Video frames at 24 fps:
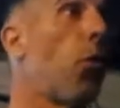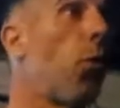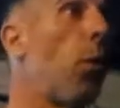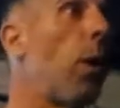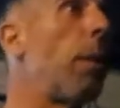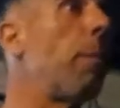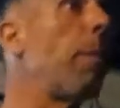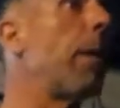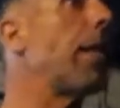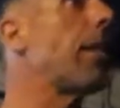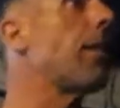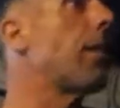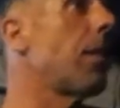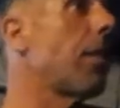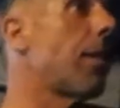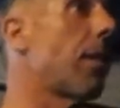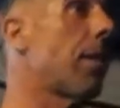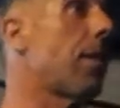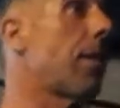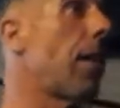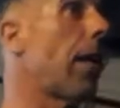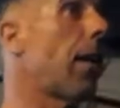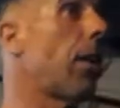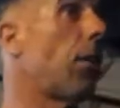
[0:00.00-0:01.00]
into 3
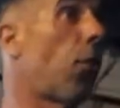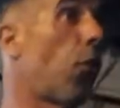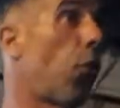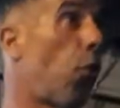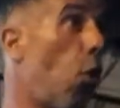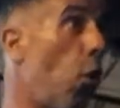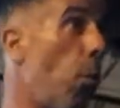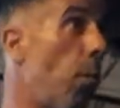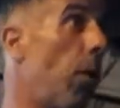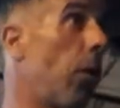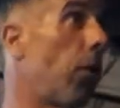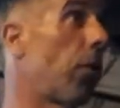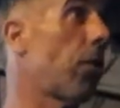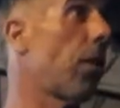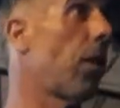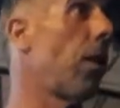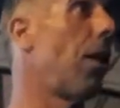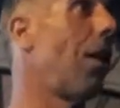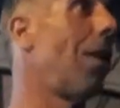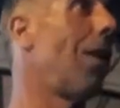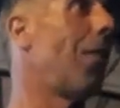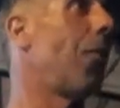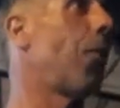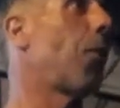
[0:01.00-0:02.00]
meters a second
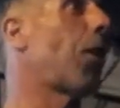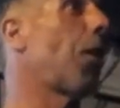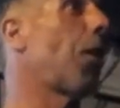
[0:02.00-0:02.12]
thermals.